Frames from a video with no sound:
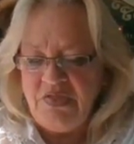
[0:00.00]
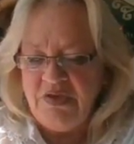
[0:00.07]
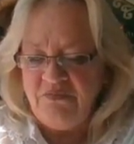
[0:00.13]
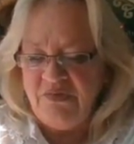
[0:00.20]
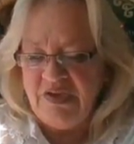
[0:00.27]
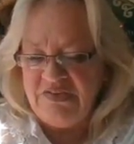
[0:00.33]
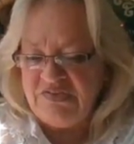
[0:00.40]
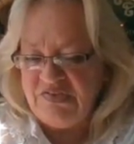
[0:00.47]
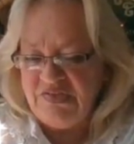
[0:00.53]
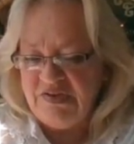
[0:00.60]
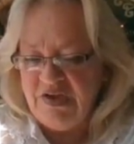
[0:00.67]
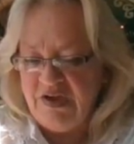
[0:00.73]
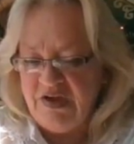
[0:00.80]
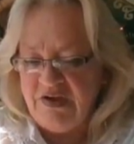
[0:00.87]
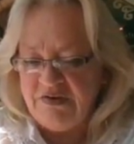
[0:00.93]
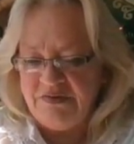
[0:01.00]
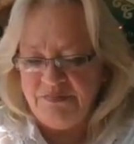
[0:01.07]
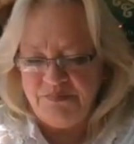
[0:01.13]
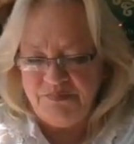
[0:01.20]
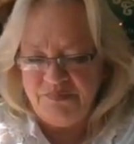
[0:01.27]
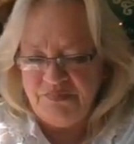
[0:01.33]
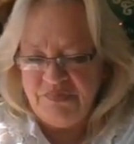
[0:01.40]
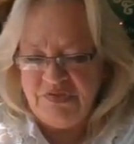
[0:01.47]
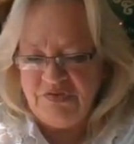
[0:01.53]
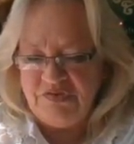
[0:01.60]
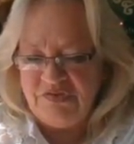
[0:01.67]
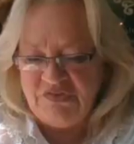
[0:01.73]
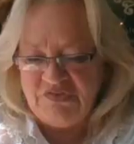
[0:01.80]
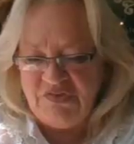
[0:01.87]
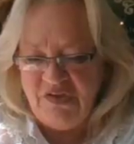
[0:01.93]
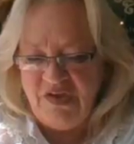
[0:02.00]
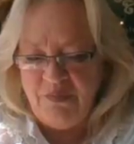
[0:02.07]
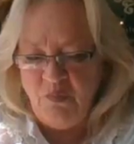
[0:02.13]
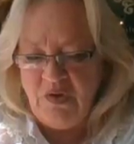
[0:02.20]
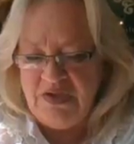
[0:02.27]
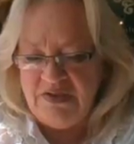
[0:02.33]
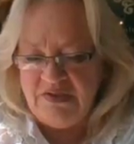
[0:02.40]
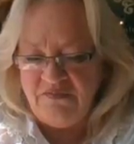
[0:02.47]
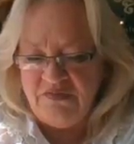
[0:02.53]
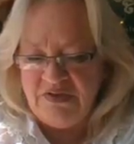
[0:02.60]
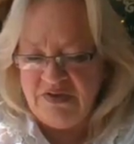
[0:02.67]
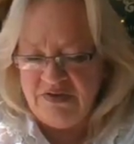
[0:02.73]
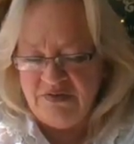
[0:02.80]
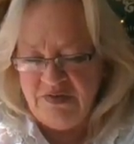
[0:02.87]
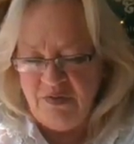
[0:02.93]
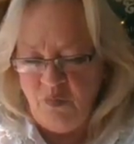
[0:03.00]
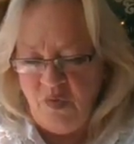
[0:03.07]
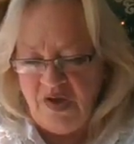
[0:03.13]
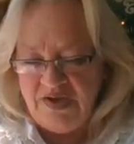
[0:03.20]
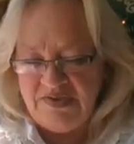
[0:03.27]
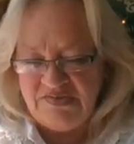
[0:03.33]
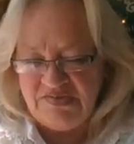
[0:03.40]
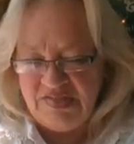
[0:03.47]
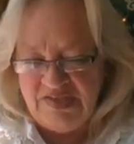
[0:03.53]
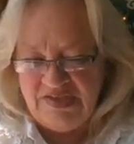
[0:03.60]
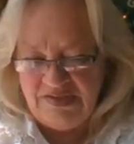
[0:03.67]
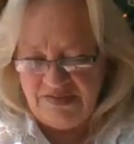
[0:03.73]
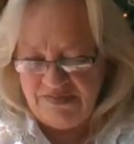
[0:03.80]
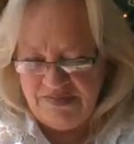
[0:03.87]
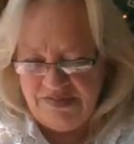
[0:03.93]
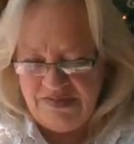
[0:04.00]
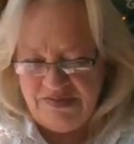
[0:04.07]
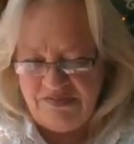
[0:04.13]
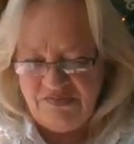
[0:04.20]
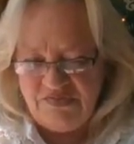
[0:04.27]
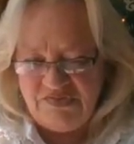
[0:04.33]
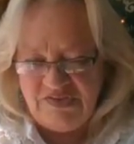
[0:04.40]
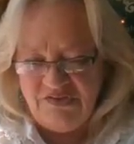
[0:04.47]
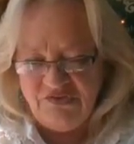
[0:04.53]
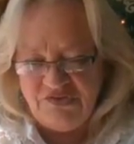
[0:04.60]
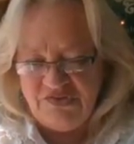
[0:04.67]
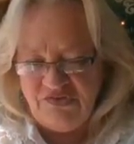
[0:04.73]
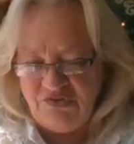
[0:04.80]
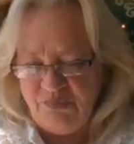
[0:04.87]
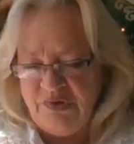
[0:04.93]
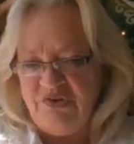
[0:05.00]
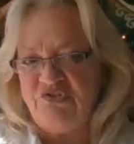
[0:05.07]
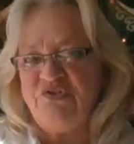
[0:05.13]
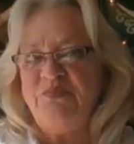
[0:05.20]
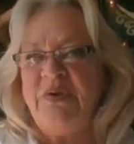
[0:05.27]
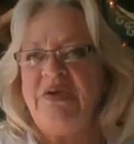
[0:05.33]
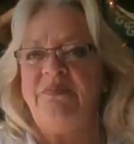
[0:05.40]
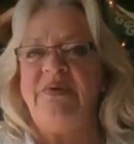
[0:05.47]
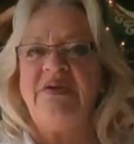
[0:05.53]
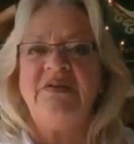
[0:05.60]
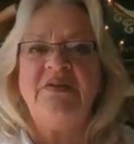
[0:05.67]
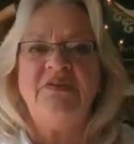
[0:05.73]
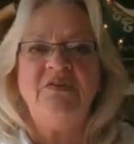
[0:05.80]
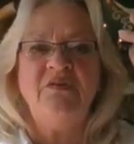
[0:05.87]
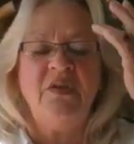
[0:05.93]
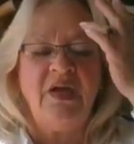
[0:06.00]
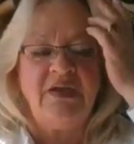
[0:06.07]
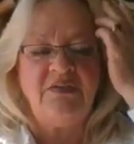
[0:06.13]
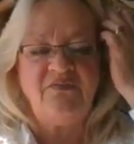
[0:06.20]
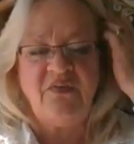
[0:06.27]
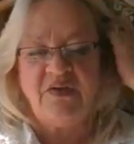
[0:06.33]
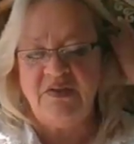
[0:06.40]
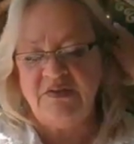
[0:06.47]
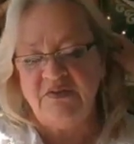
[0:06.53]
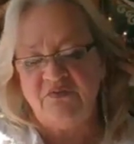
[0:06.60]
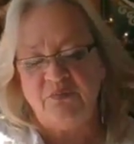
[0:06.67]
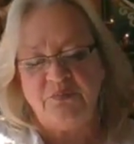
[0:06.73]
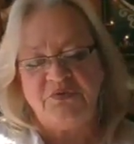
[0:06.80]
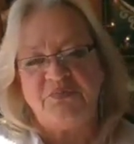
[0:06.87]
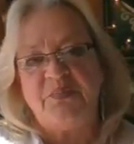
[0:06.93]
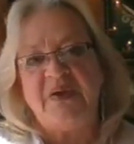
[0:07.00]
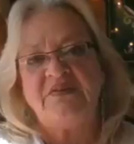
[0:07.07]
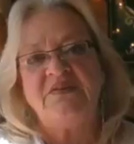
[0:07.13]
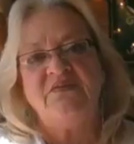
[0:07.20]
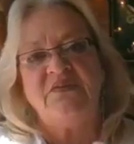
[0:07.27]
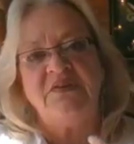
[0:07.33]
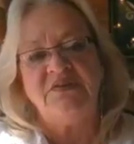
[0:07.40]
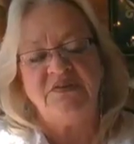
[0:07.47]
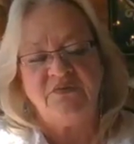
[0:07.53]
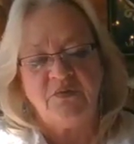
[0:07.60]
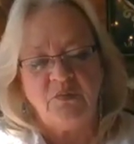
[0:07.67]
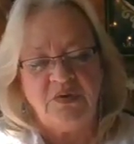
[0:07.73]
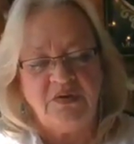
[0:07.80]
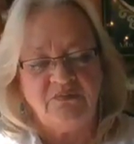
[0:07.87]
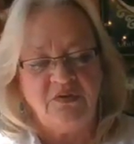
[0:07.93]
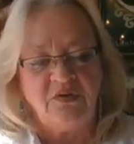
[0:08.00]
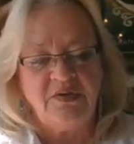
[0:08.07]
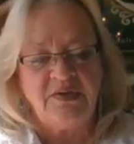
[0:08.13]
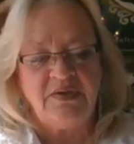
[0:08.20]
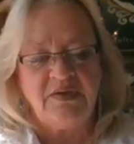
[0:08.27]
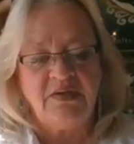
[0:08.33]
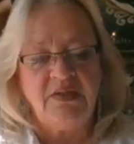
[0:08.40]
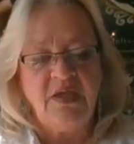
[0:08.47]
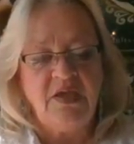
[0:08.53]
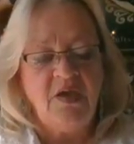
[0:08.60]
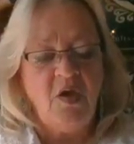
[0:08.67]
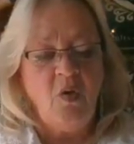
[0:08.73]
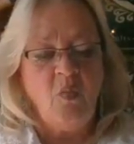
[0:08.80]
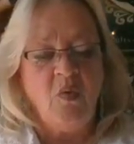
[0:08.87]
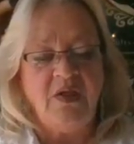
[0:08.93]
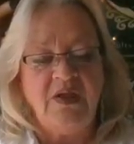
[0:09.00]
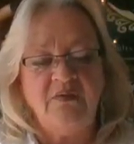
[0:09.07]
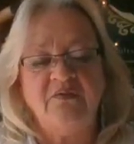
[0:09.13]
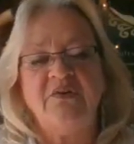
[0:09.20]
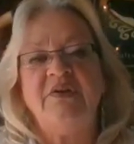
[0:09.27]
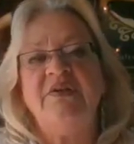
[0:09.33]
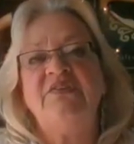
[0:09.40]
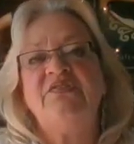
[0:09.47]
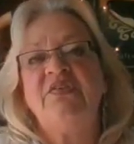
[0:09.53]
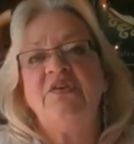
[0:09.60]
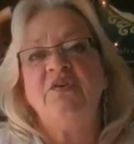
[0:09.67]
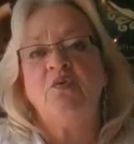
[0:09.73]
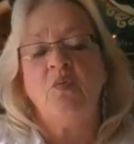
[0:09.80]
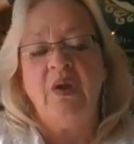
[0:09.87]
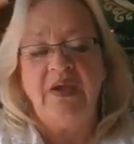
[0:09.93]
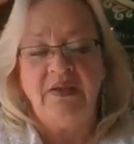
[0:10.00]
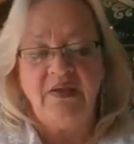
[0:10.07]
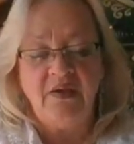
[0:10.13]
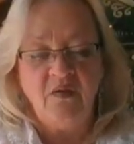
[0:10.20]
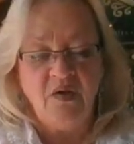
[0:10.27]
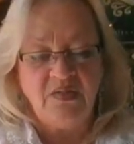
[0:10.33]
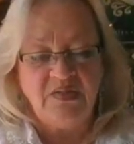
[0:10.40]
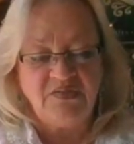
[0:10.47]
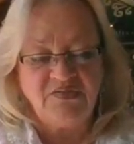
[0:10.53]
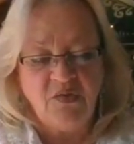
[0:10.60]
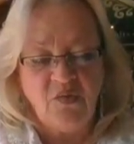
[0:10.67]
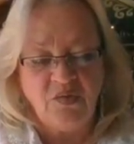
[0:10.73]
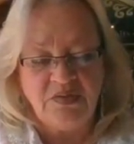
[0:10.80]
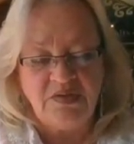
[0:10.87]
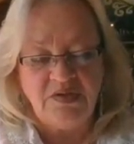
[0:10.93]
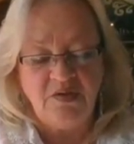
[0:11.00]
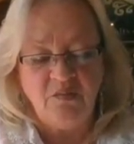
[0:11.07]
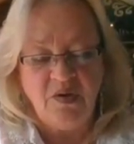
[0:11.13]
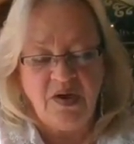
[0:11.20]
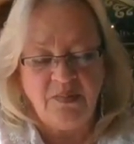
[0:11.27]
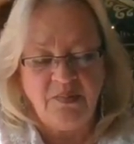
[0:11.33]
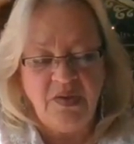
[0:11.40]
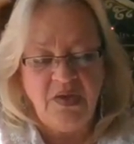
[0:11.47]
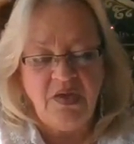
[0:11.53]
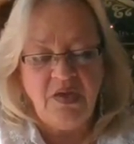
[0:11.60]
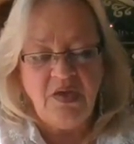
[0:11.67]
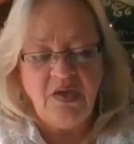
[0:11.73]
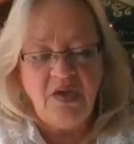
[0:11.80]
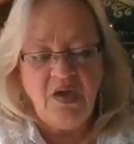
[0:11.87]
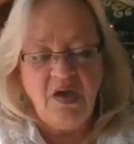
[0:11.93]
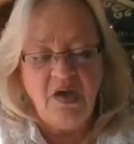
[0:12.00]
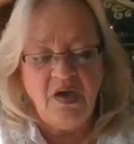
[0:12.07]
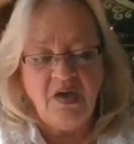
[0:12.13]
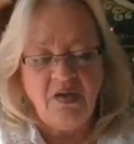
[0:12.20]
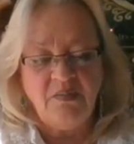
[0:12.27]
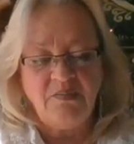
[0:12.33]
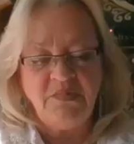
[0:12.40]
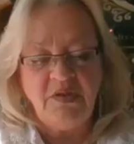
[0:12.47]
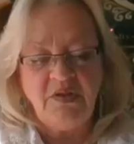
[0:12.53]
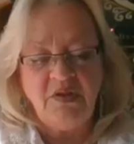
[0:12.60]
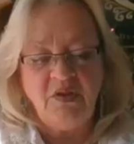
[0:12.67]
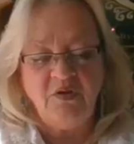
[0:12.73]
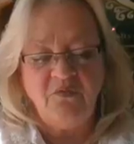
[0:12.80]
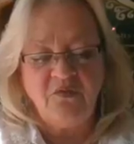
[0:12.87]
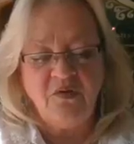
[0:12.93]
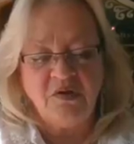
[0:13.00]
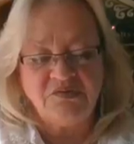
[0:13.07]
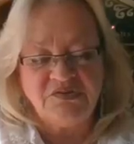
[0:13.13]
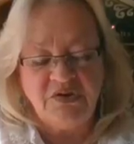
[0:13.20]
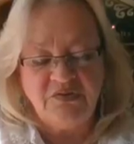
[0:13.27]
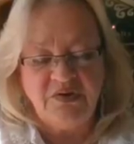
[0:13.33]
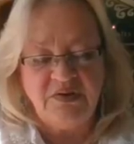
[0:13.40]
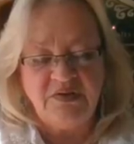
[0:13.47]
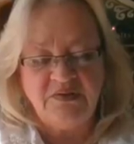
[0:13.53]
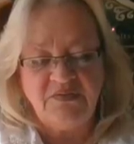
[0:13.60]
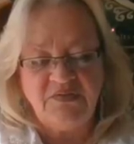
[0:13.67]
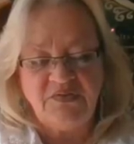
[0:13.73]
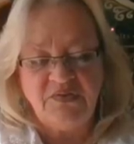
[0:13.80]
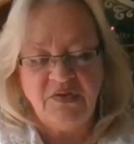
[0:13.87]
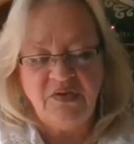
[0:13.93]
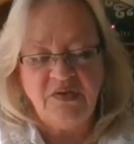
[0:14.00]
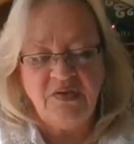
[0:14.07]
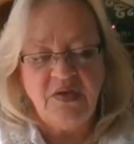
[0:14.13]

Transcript: The advice of the card use this time waiting very wisely and see your situation maybe in a new light. Find a different perspective and a different way of looking at whatever it is that you're waiting on that's holding you up. Um, look for alternatives.